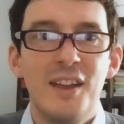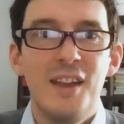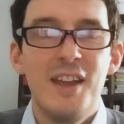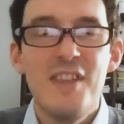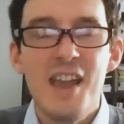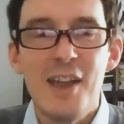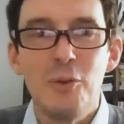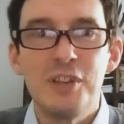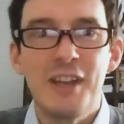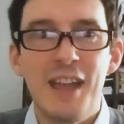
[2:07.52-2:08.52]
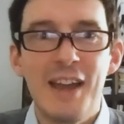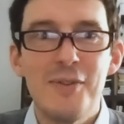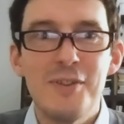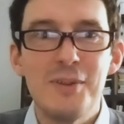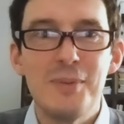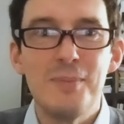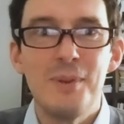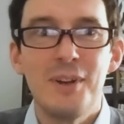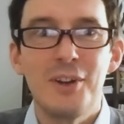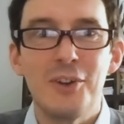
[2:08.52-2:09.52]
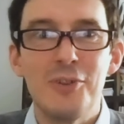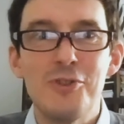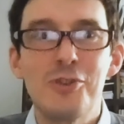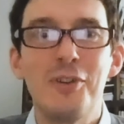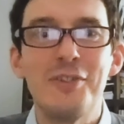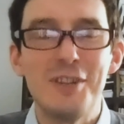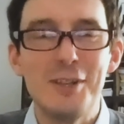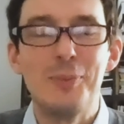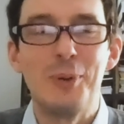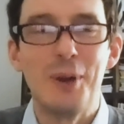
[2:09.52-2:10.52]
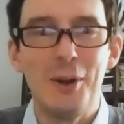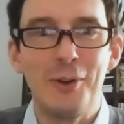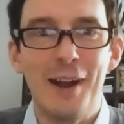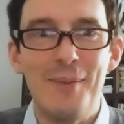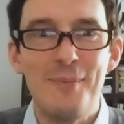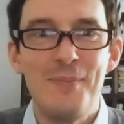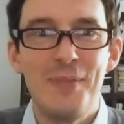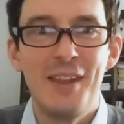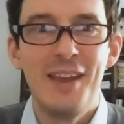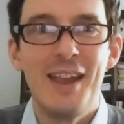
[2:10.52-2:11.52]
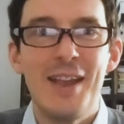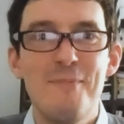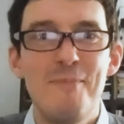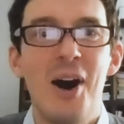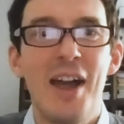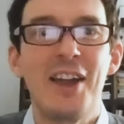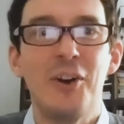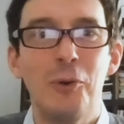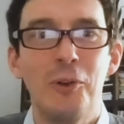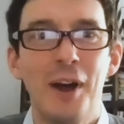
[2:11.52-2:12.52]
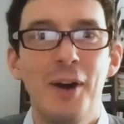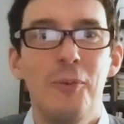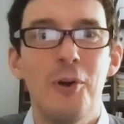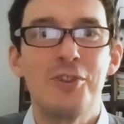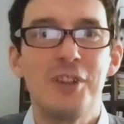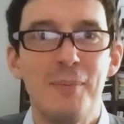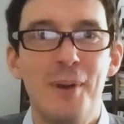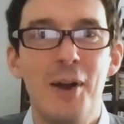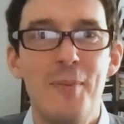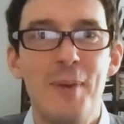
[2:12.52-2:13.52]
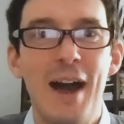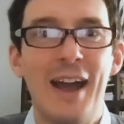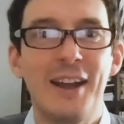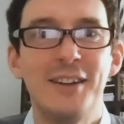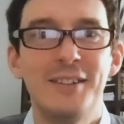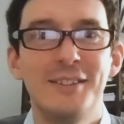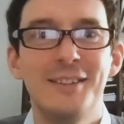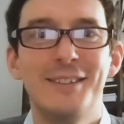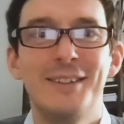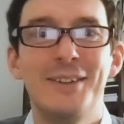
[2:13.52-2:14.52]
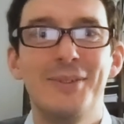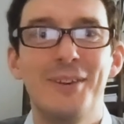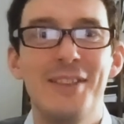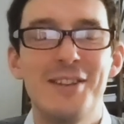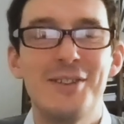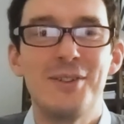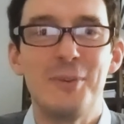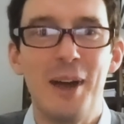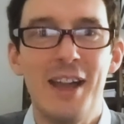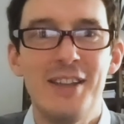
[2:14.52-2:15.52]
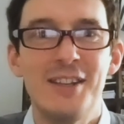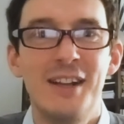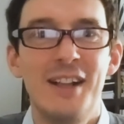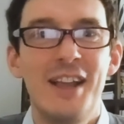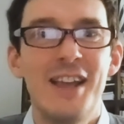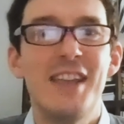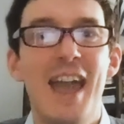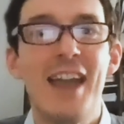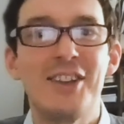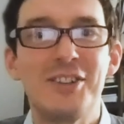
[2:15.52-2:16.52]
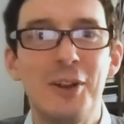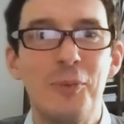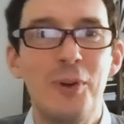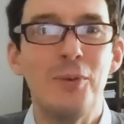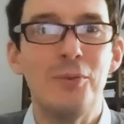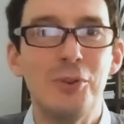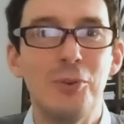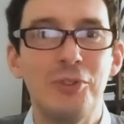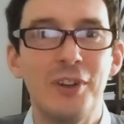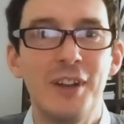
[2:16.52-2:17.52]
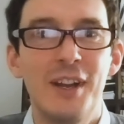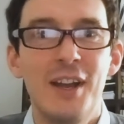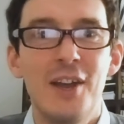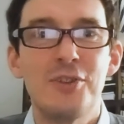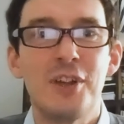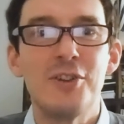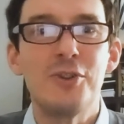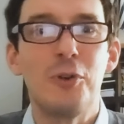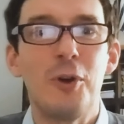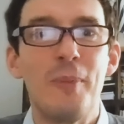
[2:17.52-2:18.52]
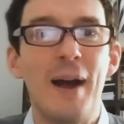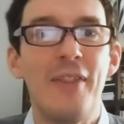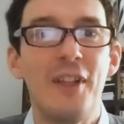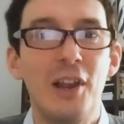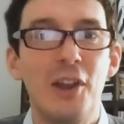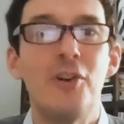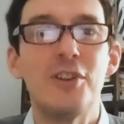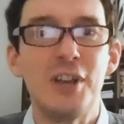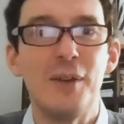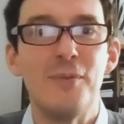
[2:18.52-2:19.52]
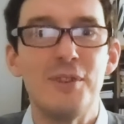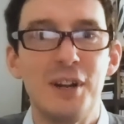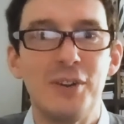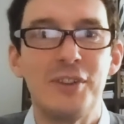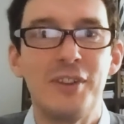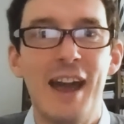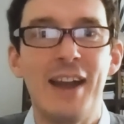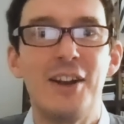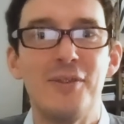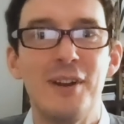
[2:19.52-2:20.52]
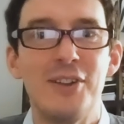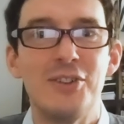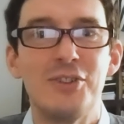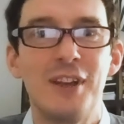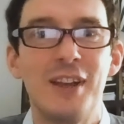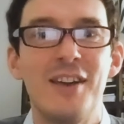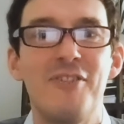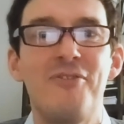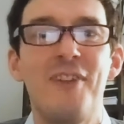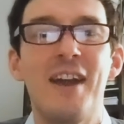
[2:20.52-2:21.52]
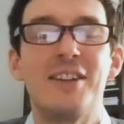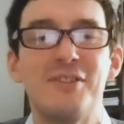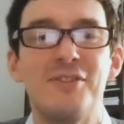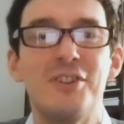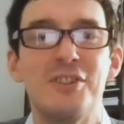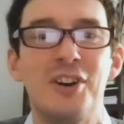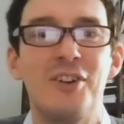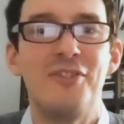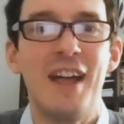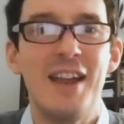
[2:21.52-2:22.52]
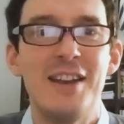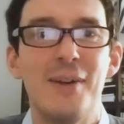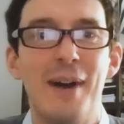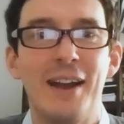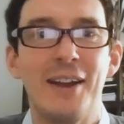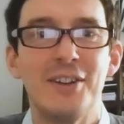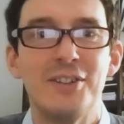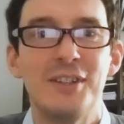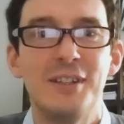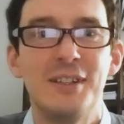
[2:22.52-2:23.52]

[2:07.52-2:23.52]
In the aortic aneurysm controversies programme, in my corner, watching my back with this debate, is the excellent Will Jordan, who's going to talk about the longer term results of the anchor registry and the effectiveness of endo anchors.